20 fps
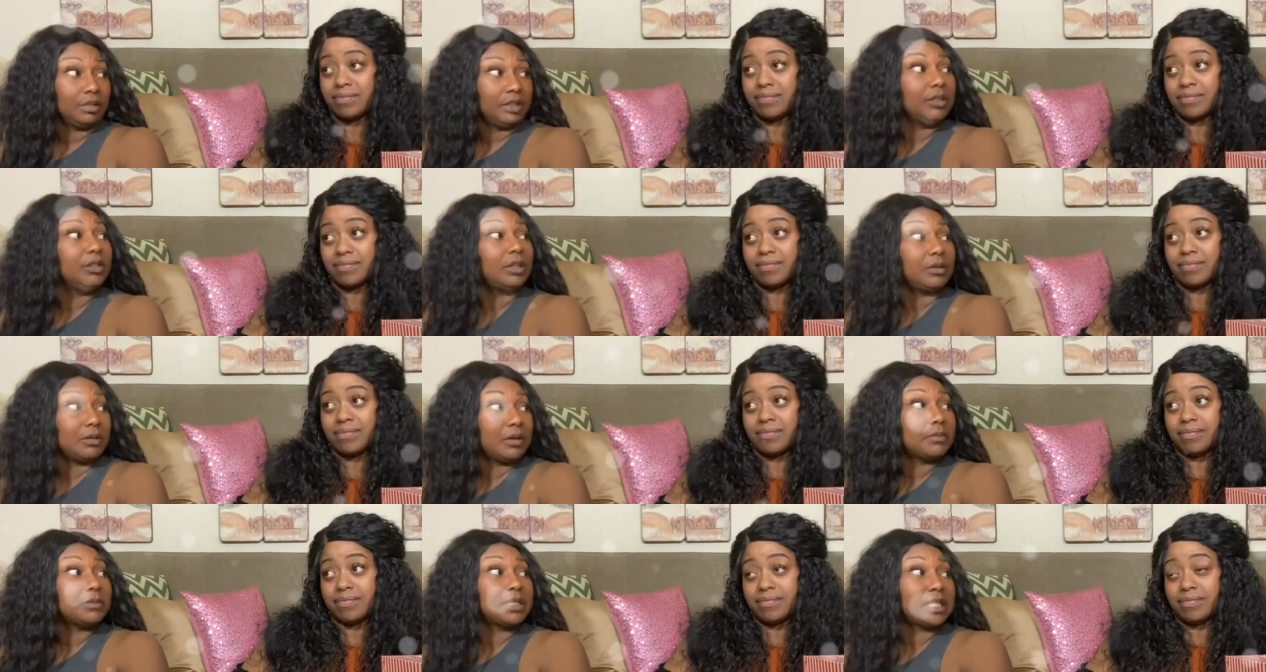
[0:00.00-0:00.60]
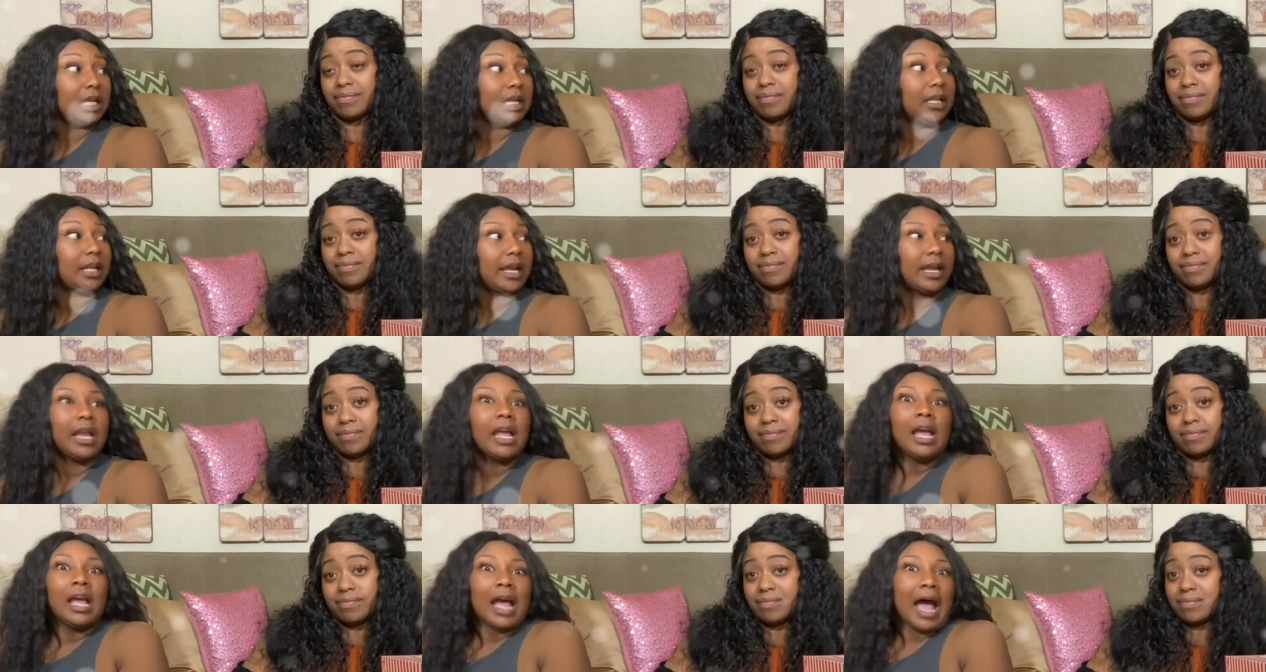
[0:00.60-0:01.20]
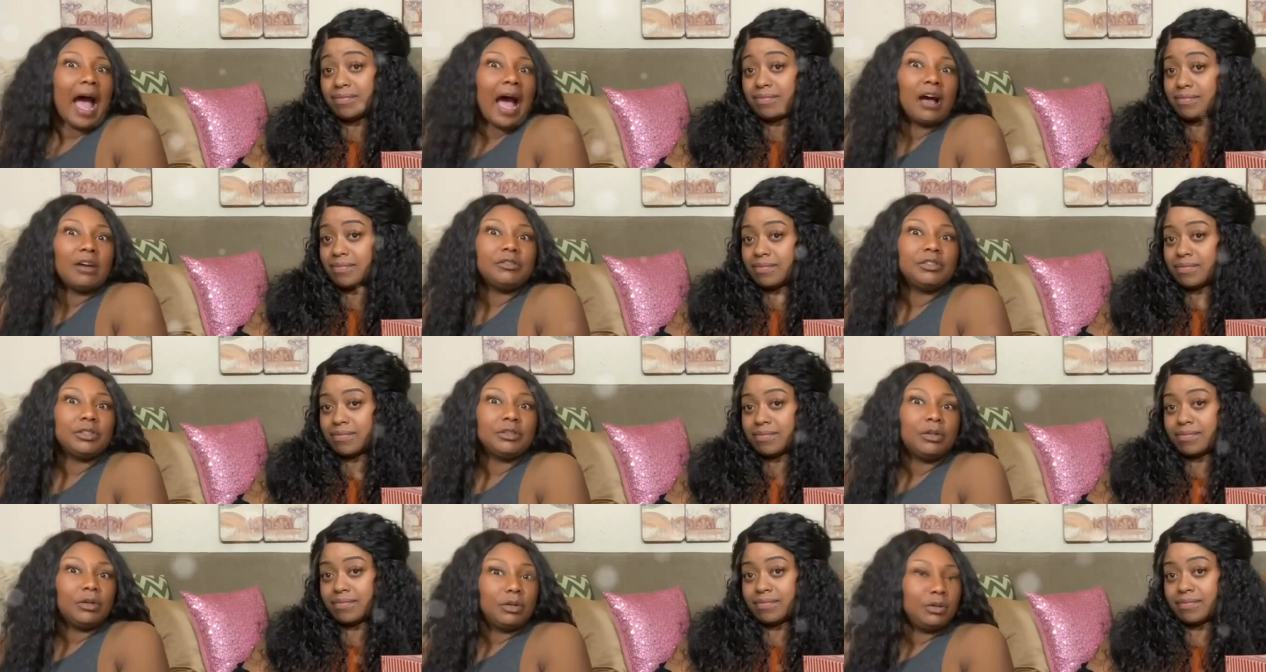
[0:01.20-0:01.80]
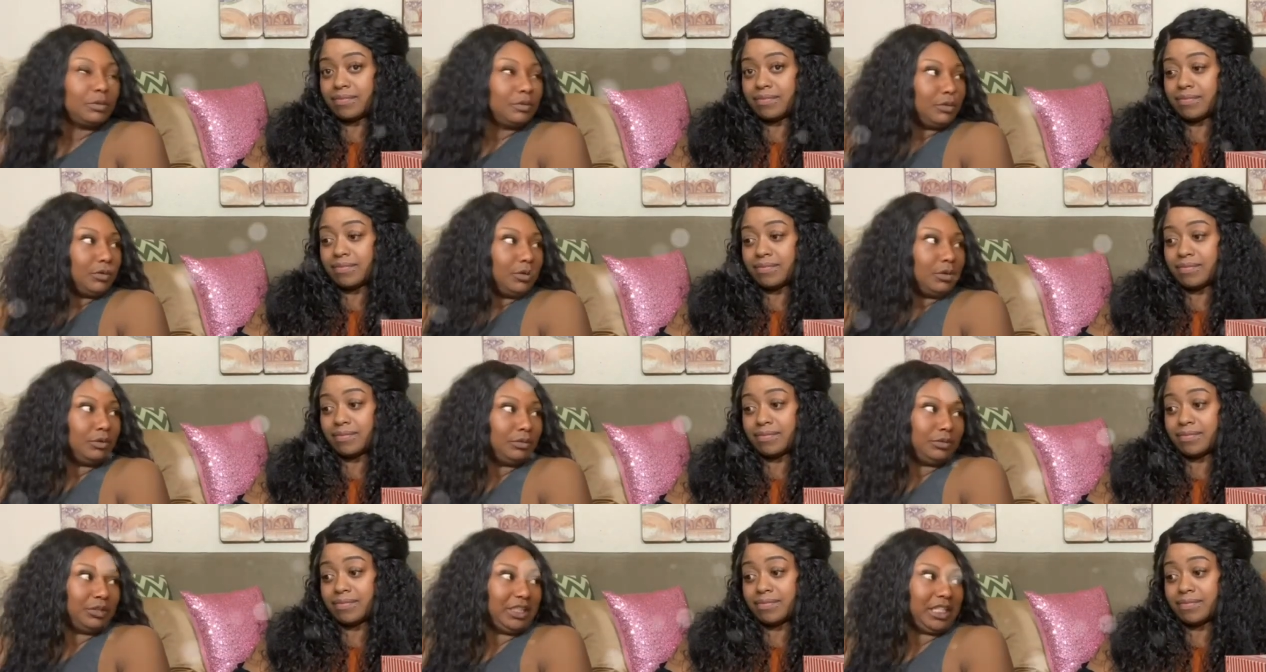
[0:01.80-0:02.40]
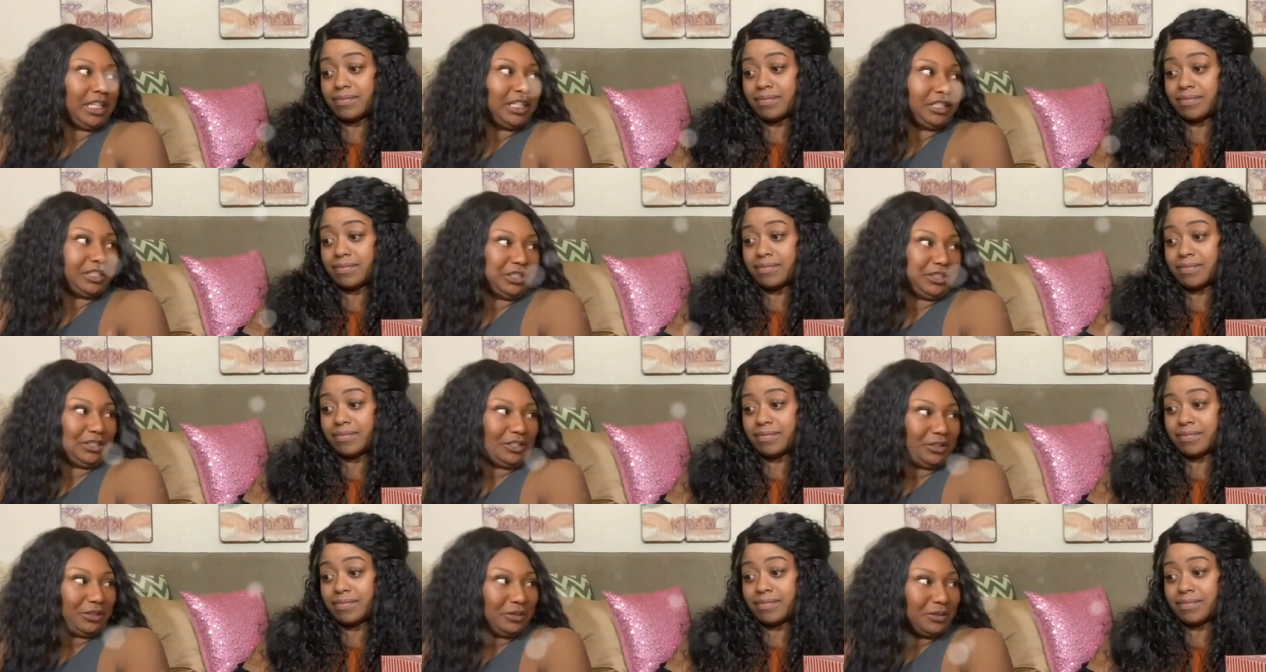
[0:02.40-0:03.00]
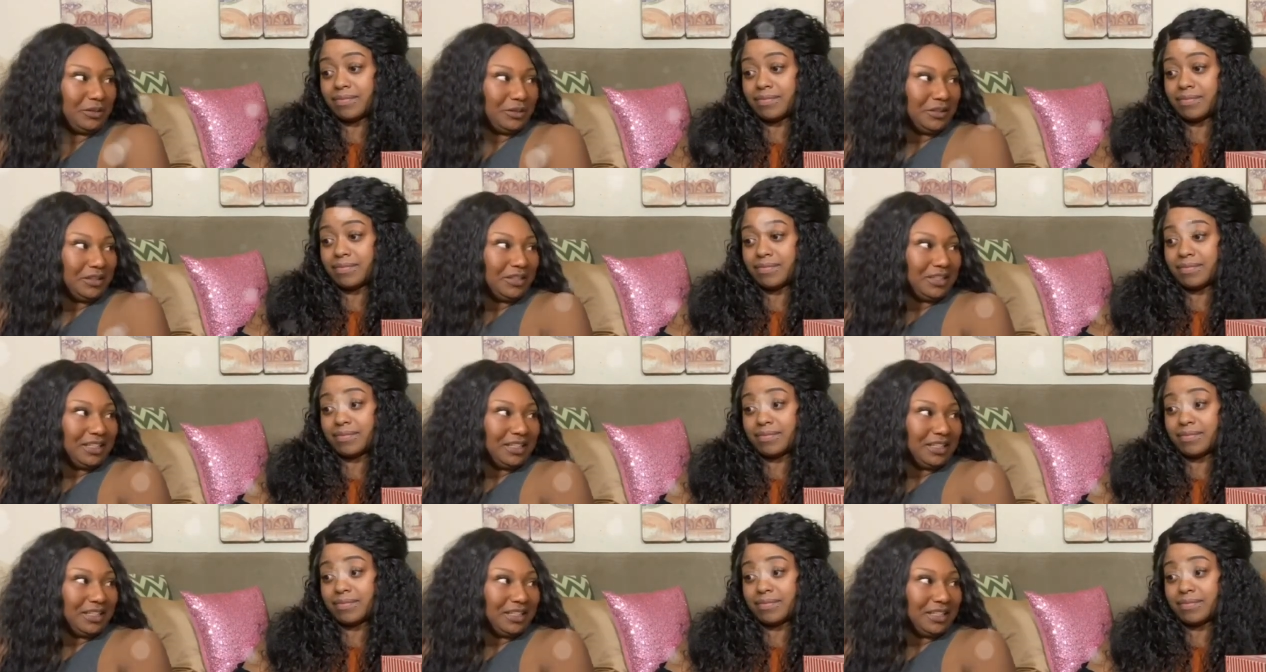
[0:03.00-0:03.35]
Speaker 1: You get what I'm saying? Like, how do who who teaches you